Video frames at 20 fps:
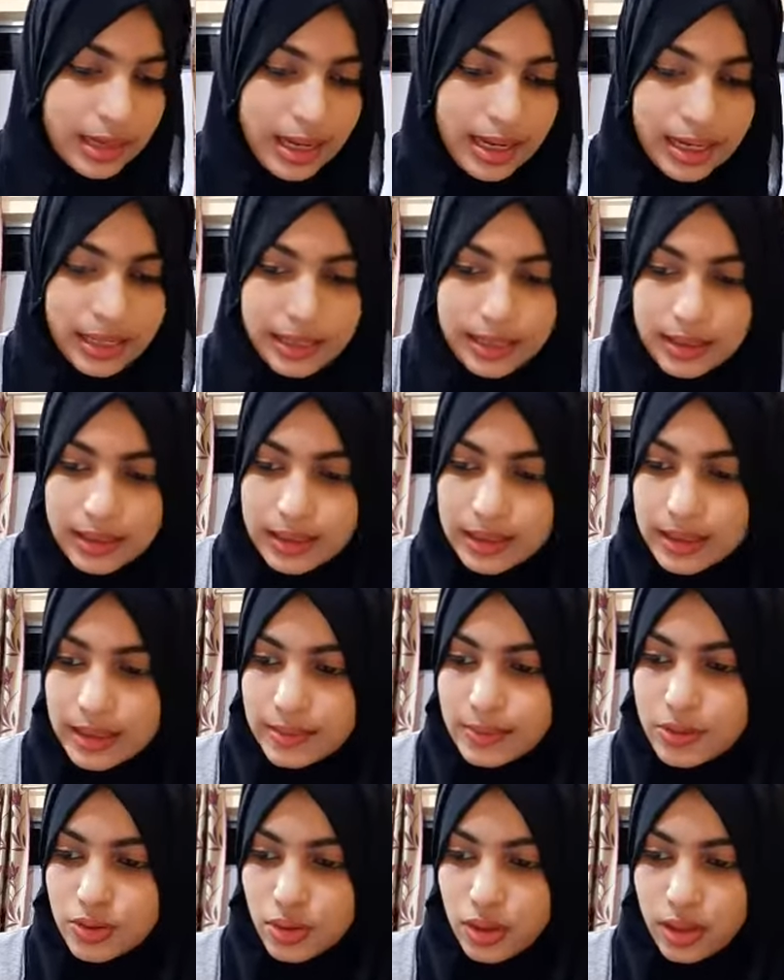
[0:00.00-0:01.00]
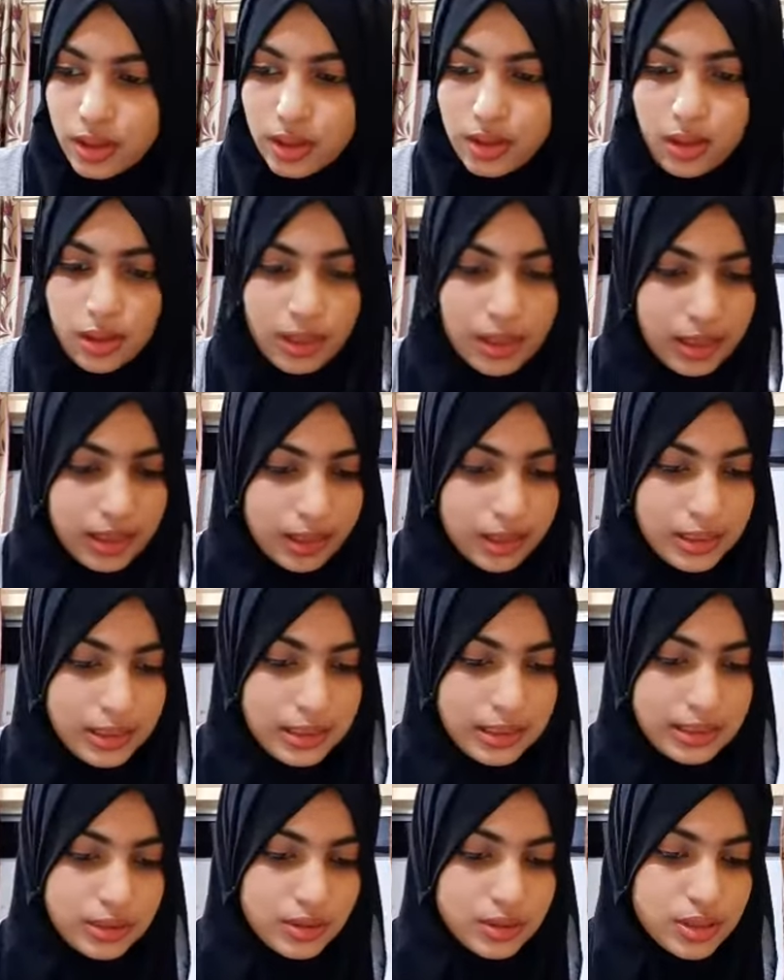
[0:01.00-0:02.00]

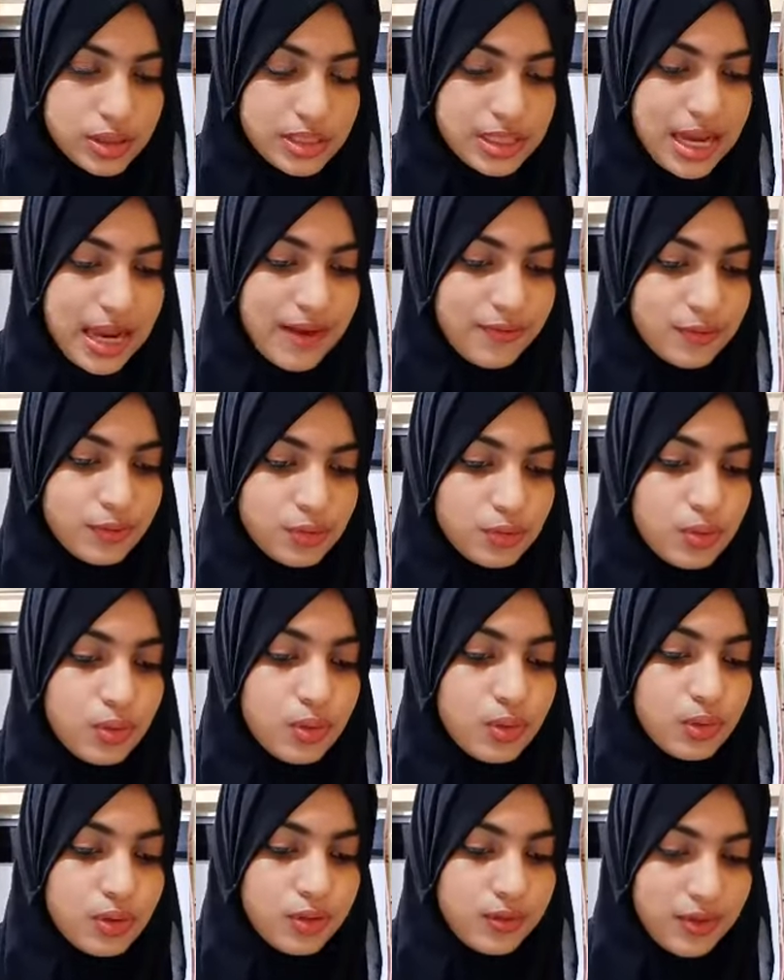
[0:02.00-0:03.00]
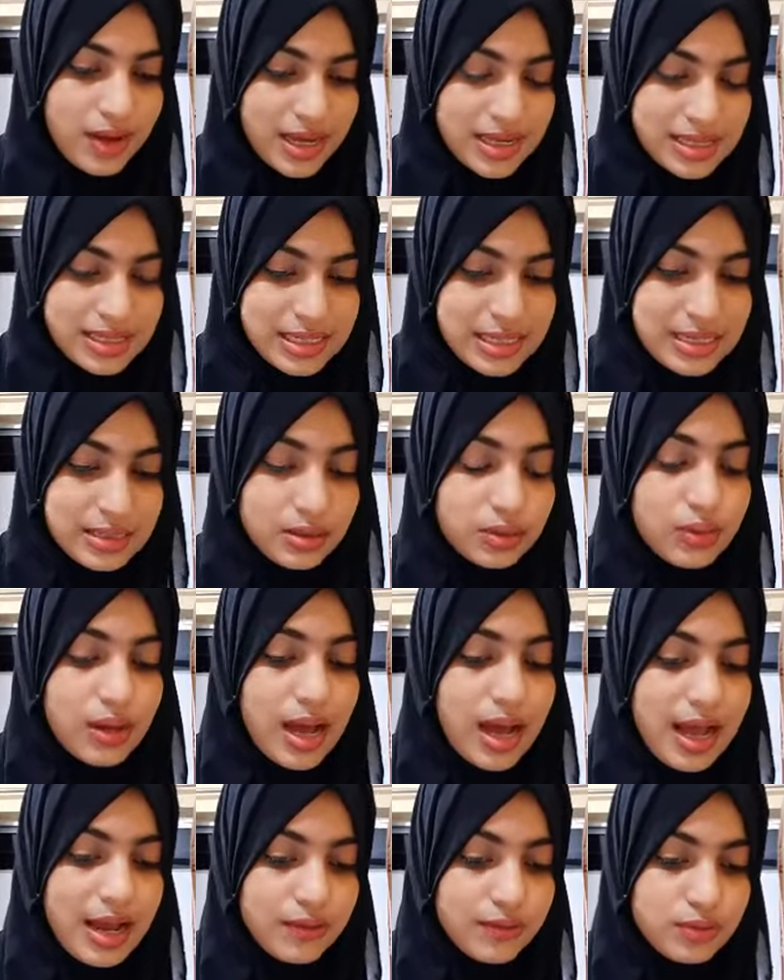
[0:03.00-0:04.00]
You just have to revise it. You
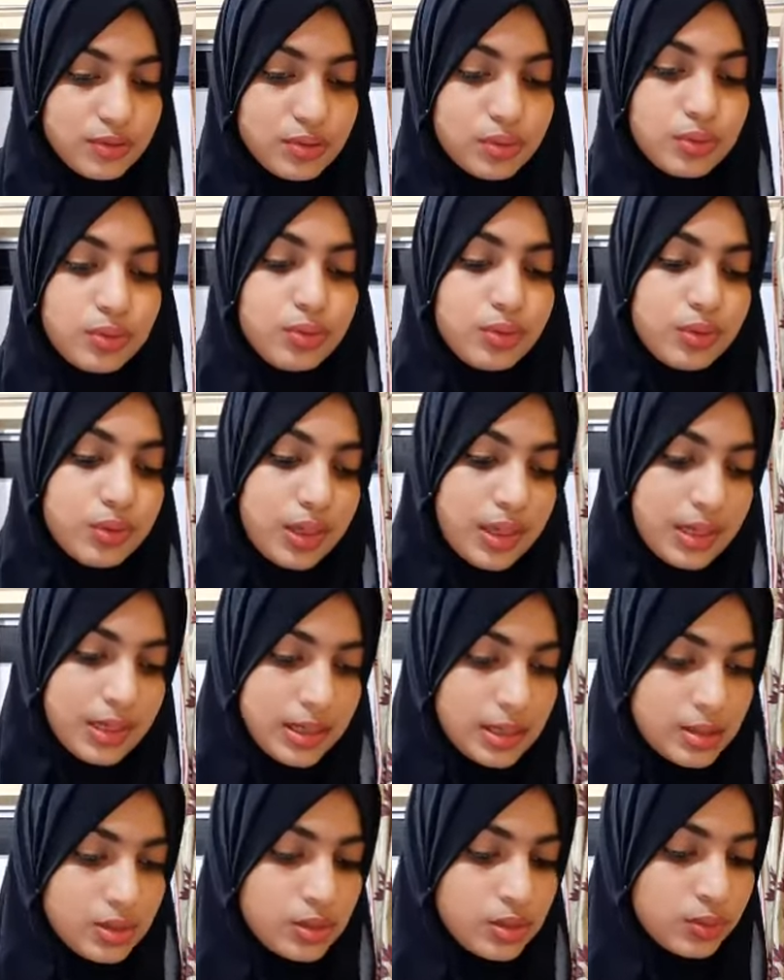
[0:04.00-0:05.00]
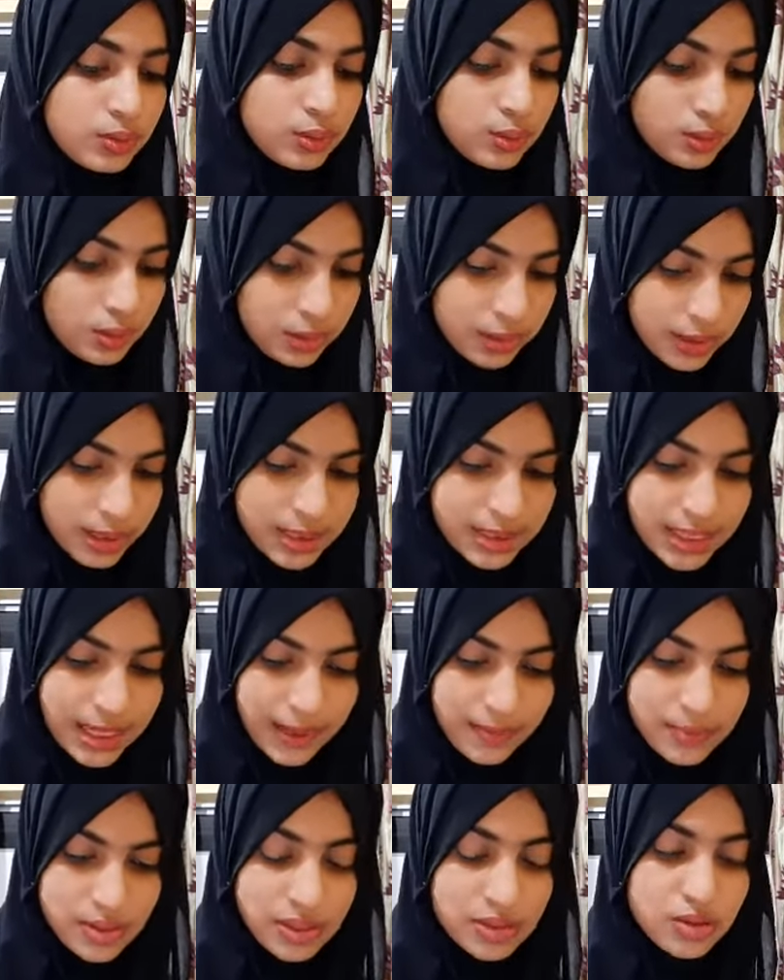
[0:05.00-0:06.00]
have to read it 2 to 3
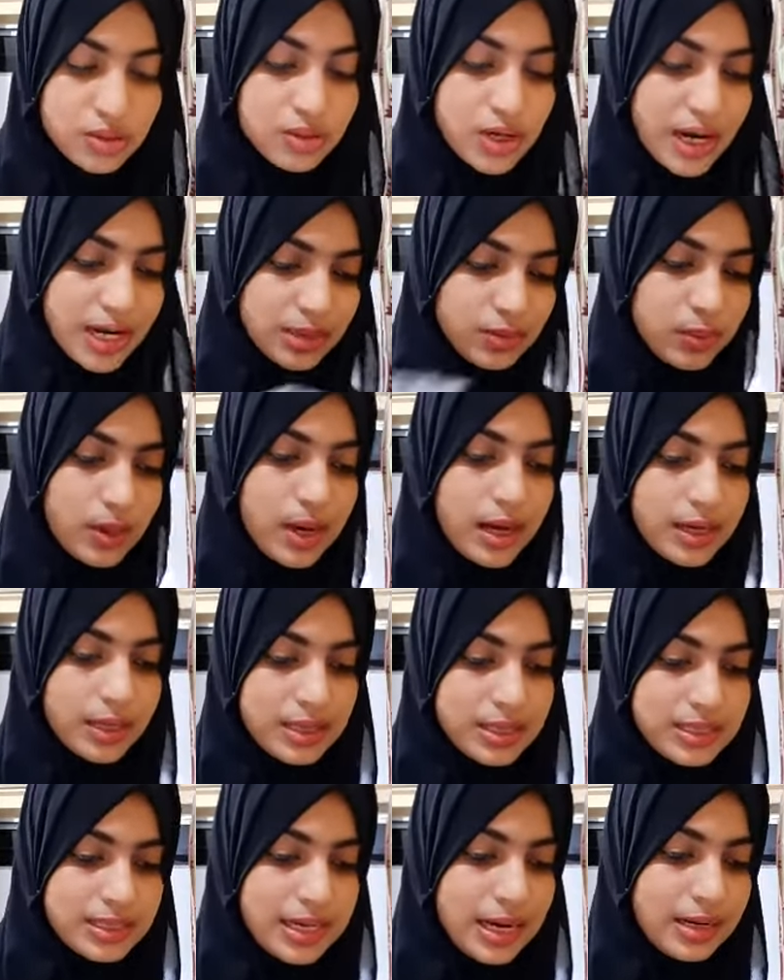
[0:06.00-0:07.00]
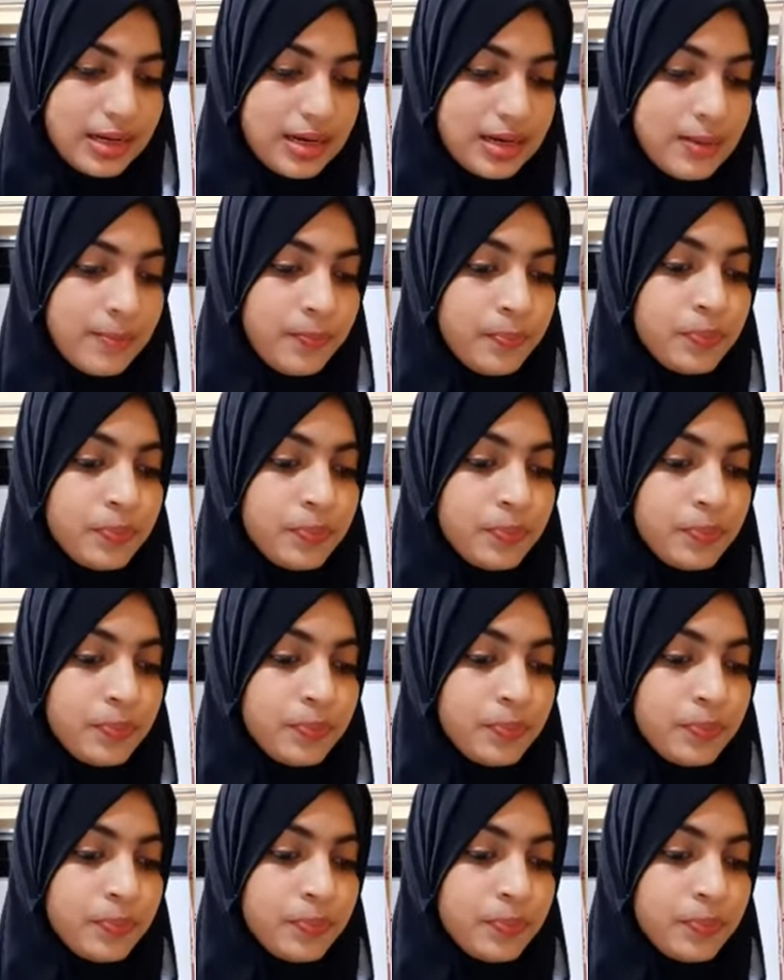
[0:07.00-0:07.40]
times. Try to understand it.